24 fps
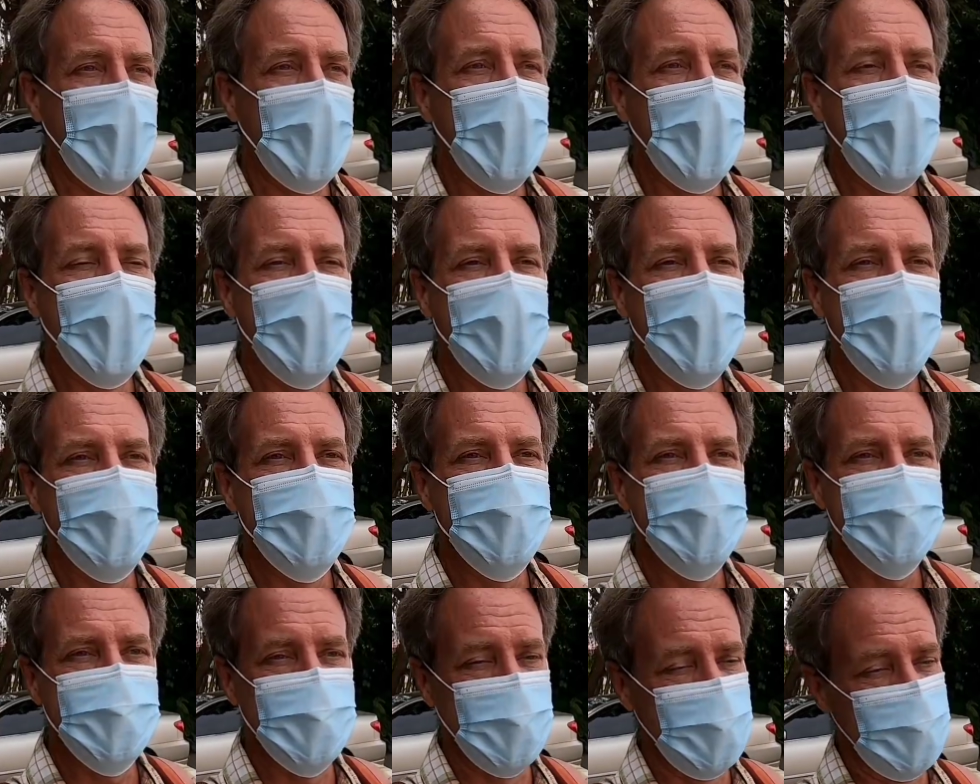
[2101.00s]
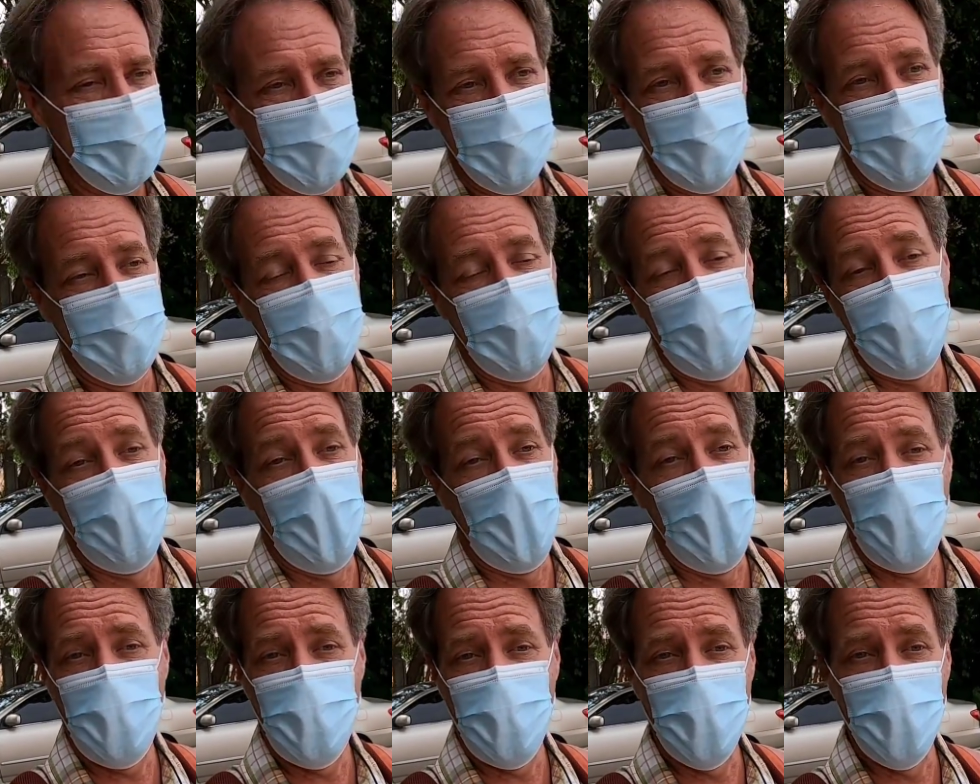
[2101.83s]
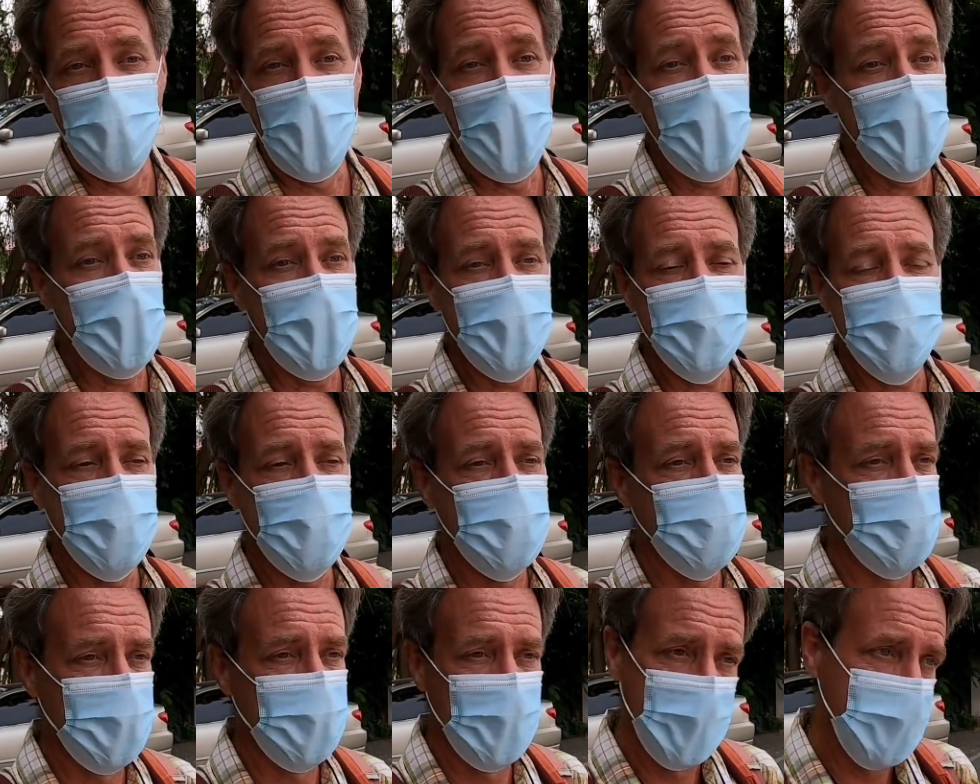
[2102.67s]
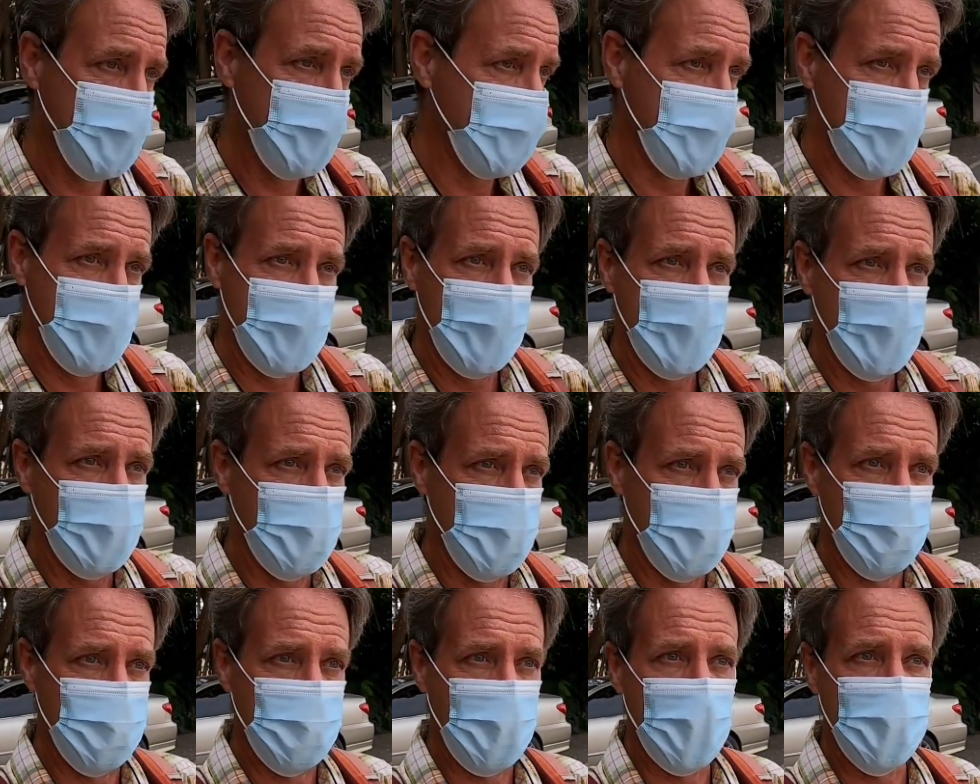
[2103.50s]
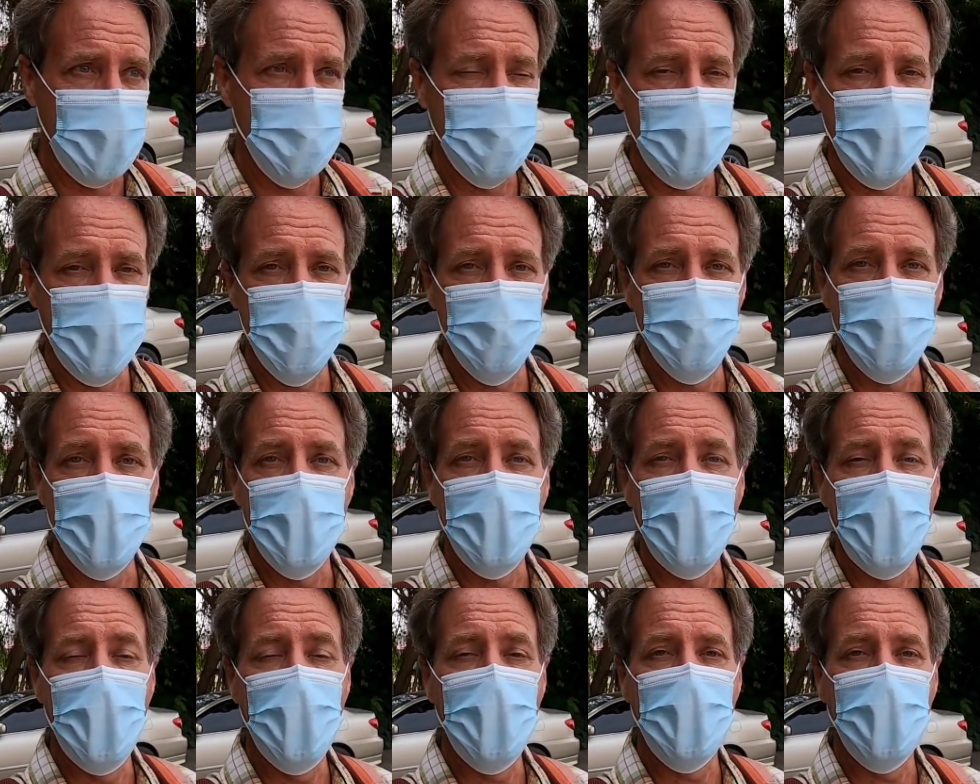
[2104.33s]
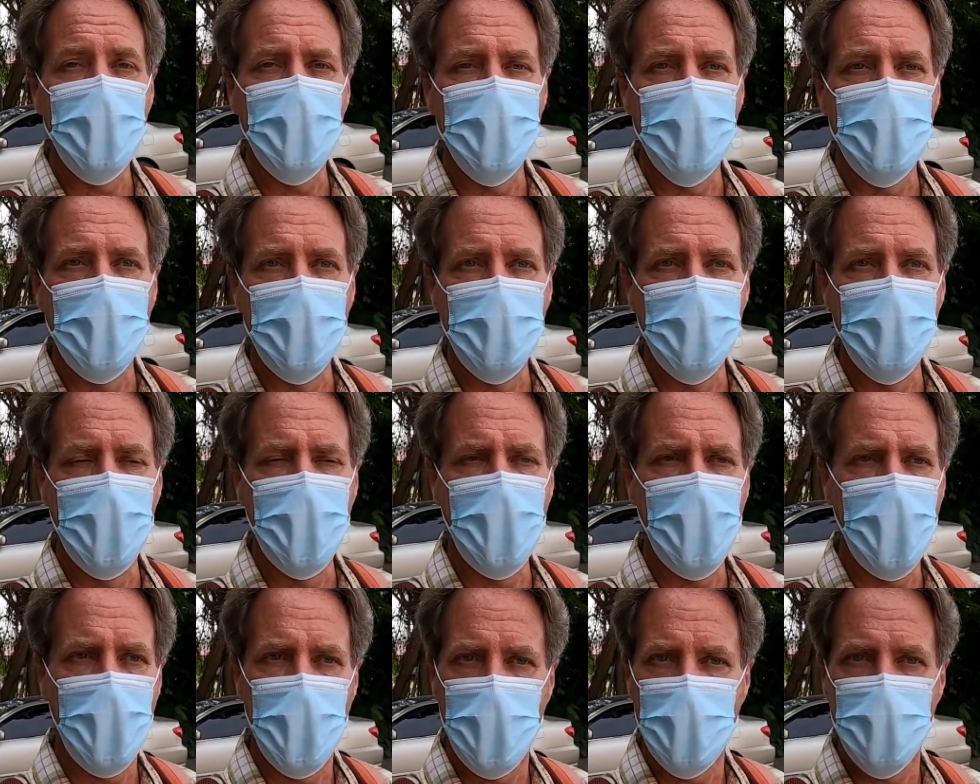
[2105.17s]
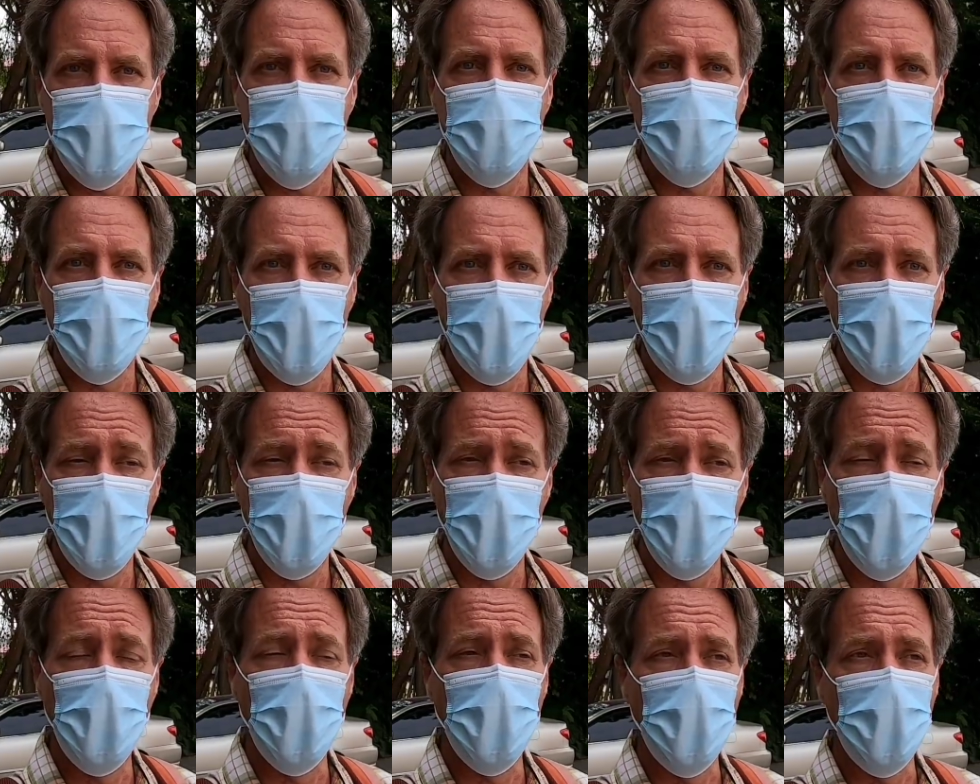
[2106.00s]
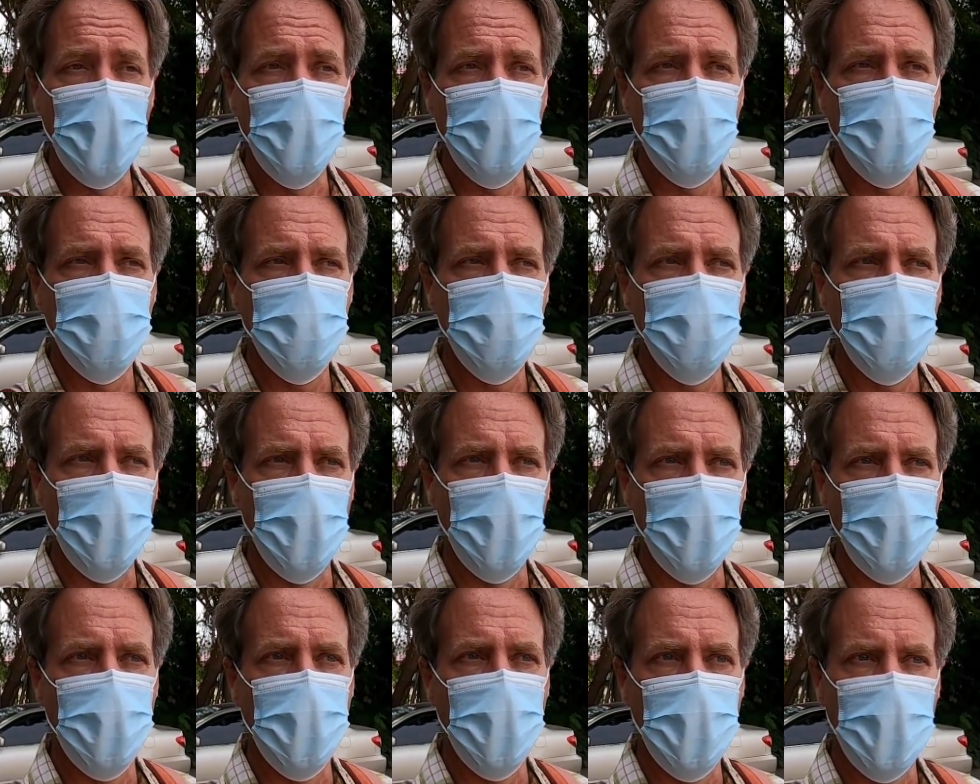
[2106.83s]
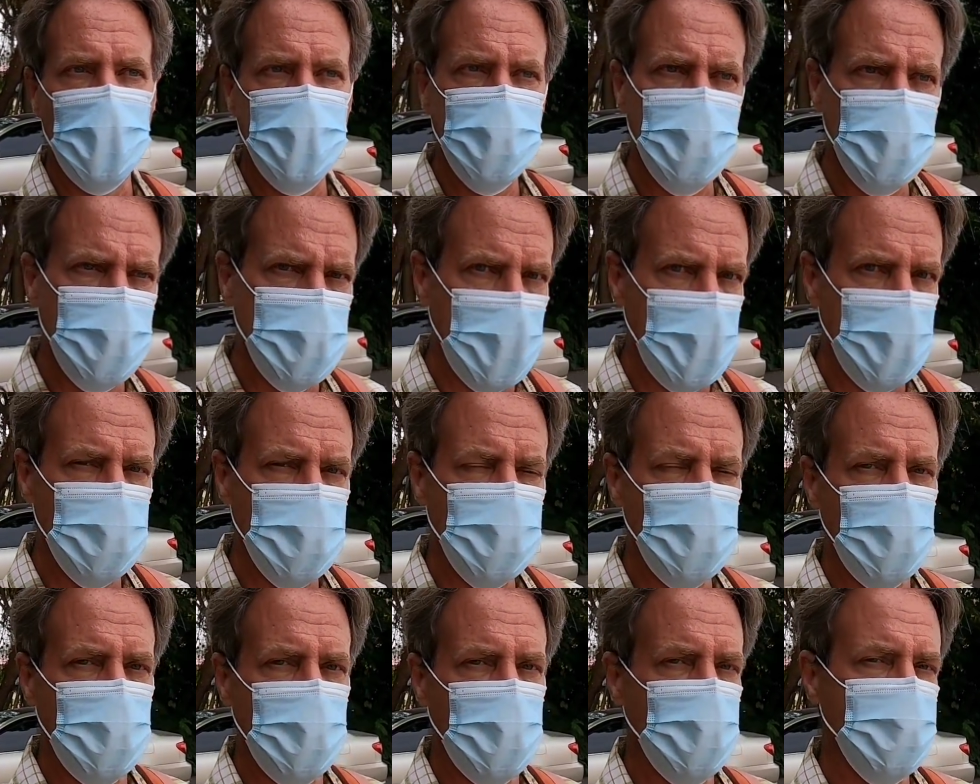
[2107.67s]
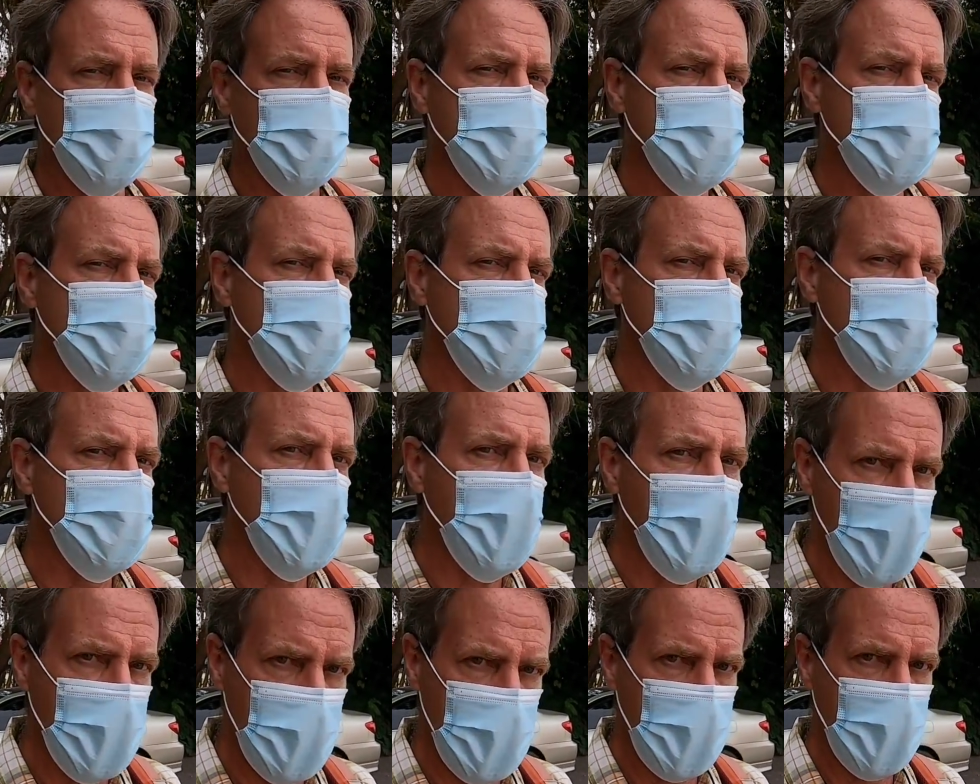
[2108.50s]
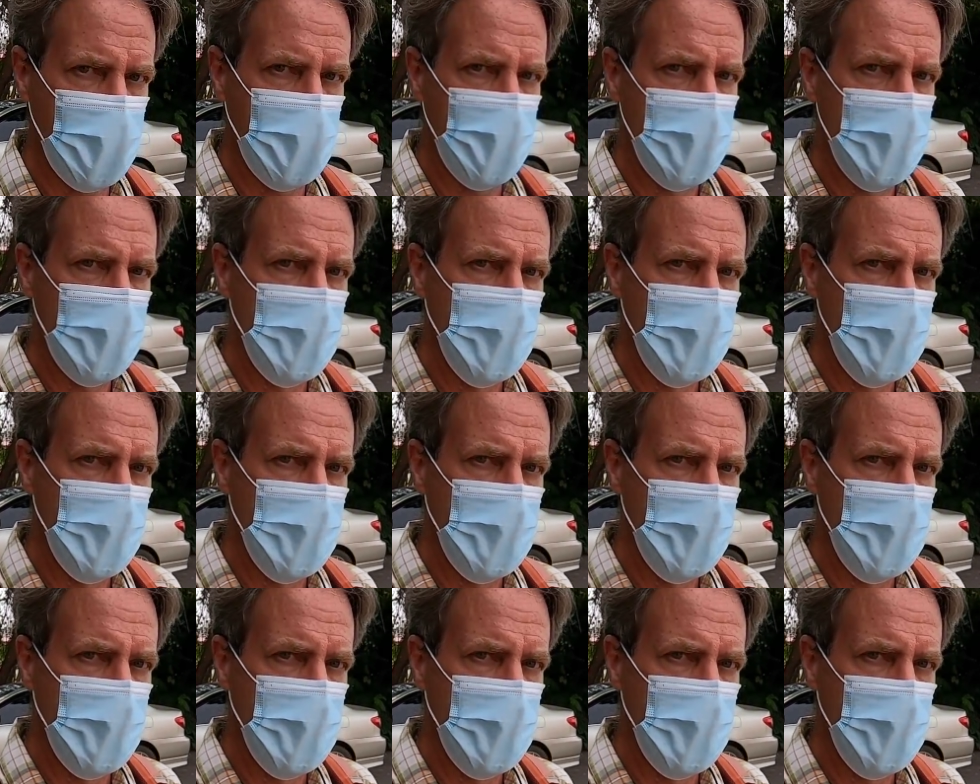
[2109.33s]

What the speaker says: And after that, the process began, and then they handed me a form for the extension of stay.